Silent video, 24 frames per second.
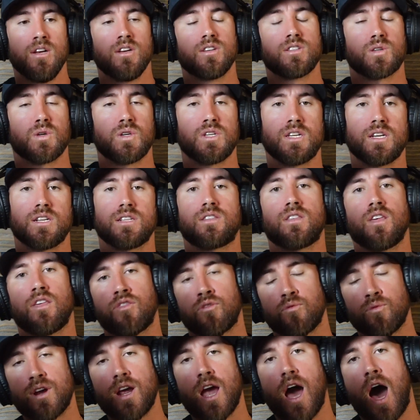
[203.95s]
So it does the
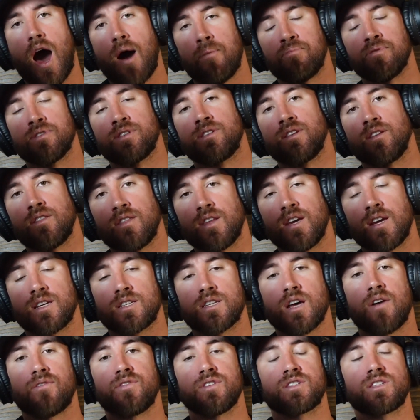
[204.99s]
3 opposite things,
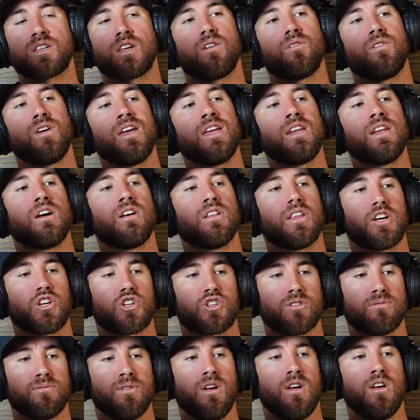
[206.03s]
obviously, of
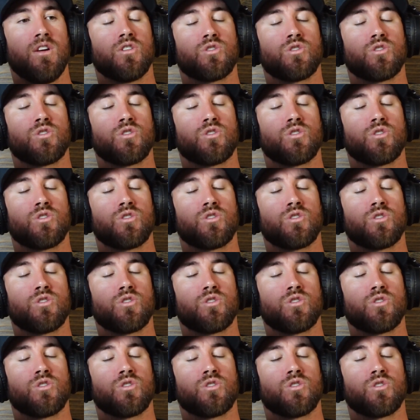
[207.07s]
inhalation.